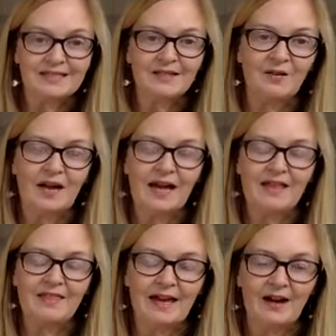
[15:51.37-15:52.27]
So
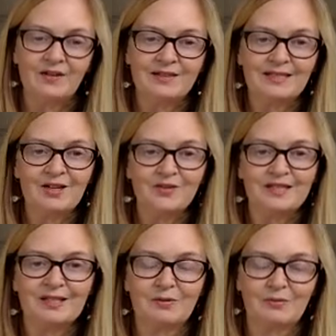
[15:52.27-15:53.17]
that also
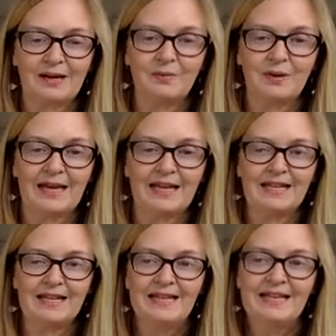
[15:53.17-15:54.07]
is a great
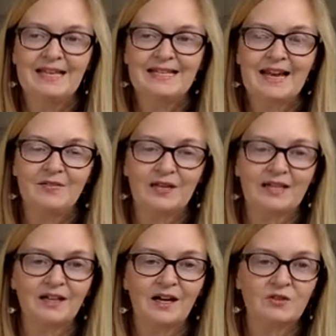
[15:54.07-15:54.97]
way to have like
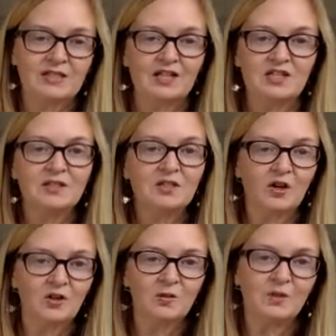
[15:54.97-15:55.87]
a conversation
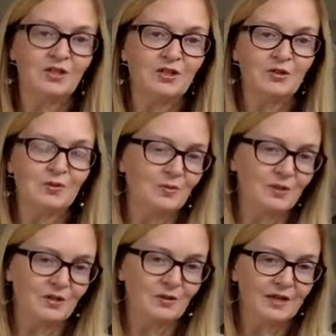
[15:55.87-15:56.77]
starter when
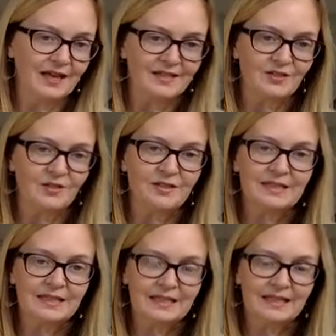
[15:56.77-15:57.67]
your guests are
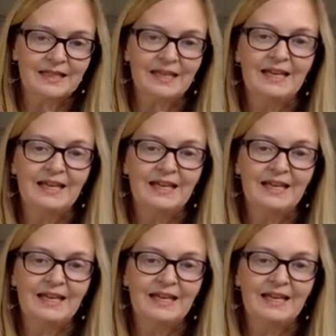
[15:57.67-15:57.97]
seated,